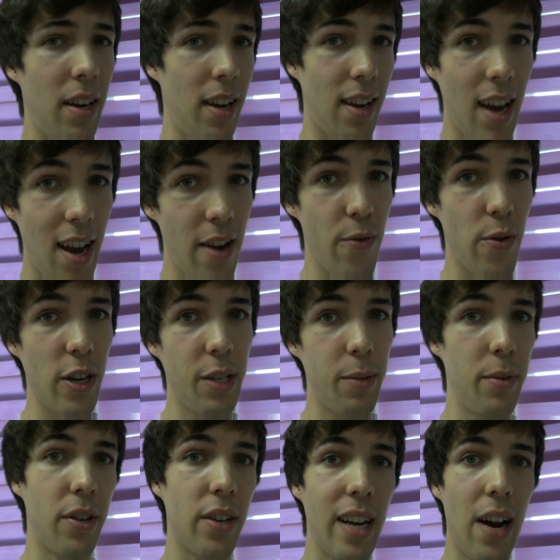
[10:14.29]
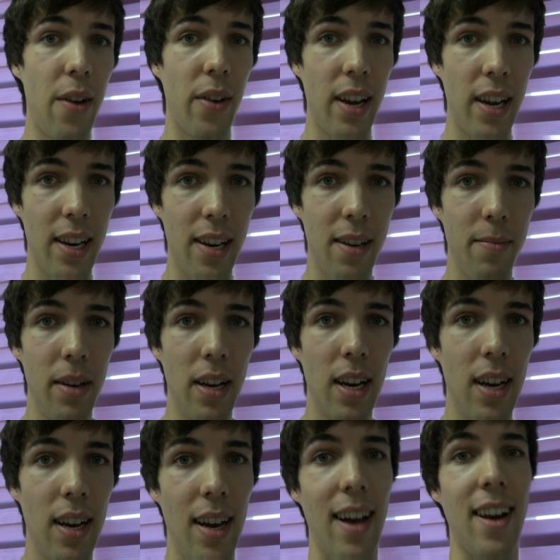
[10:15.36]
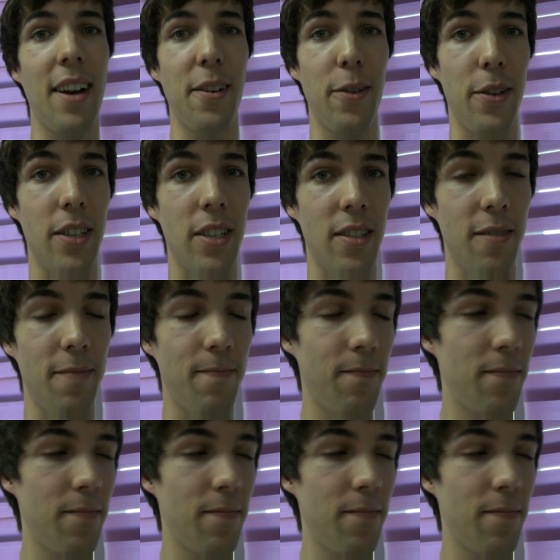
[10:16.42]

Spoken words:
He cannon rushed me on Cloud Kingdom and I lost.